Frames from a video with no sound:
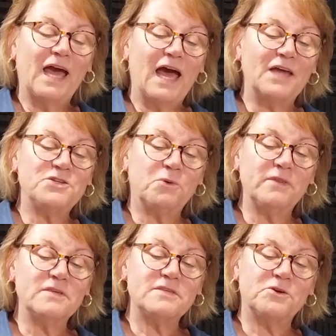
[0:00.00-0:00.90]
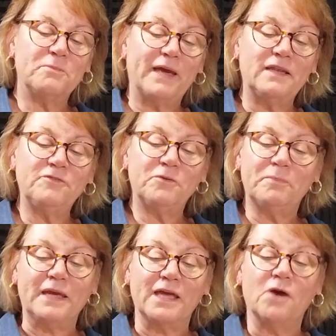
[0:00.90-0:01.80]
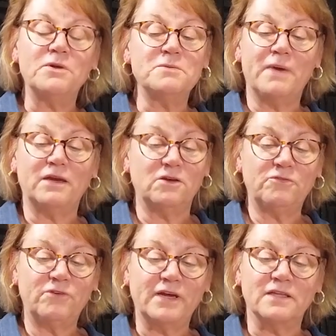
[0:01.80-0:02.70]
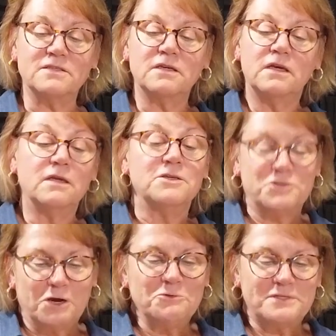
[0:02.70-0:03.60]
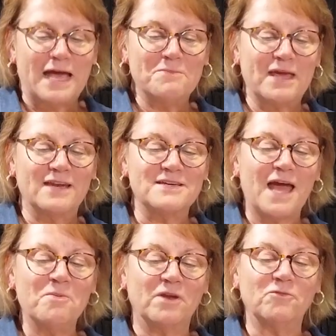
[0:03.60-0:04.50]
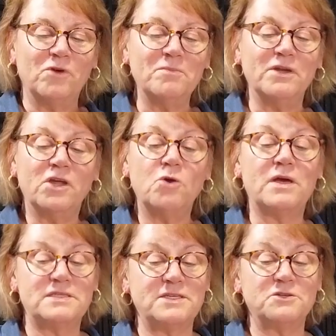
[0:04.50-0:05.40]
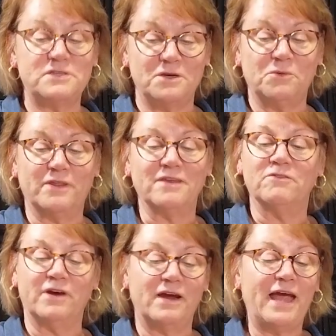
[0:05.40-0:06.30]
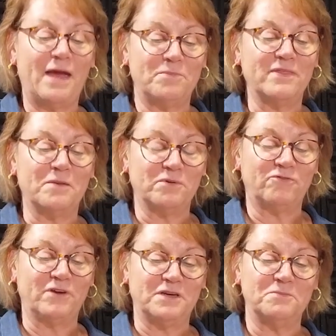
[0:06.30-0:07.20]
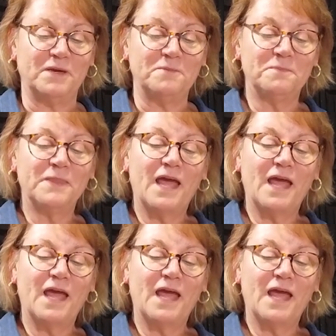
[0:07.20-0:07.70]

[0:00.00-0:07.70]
I joined the center mainly for bingo and to make new friends. Joan sat me at a table of women who I still sit with and am very happy they befriended me.